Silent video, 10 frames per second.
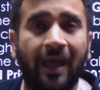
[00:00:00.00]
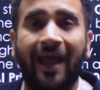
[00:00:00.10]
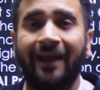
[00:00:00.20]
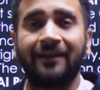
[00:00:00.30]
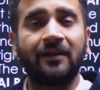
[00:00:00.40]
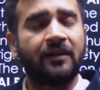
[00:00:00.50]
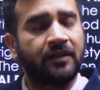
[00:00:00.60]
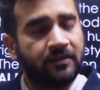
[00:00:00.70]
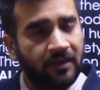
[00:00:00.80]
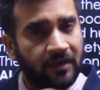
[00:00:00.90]
and
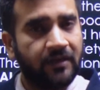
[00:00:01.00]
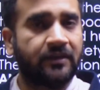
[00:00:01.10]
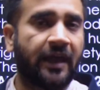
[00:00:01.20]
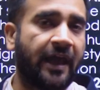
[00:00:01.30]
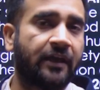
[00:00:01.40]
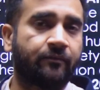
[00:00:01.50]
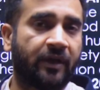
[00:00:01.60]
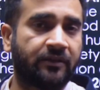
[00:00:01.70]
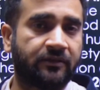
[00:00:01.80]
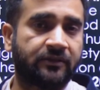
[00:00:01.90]
the entire
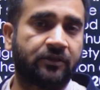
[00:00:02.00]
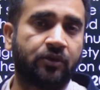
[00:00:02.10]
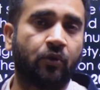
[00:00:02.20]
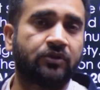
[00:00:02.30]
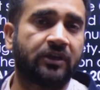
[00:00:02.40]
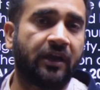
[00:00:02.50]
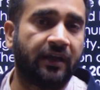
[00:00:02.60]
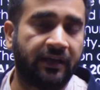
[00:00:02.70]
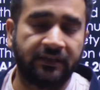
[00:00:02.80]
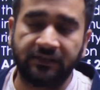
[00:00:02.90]
month's Yojana
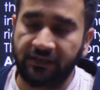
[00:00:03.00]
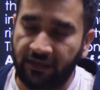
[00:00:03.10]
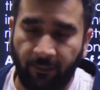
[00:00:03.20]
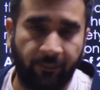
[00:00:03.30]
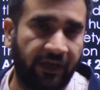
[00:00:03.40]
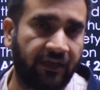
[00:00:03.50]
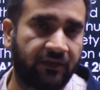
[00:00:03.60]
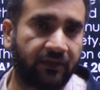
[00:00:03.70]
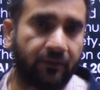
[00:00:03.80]
is complete.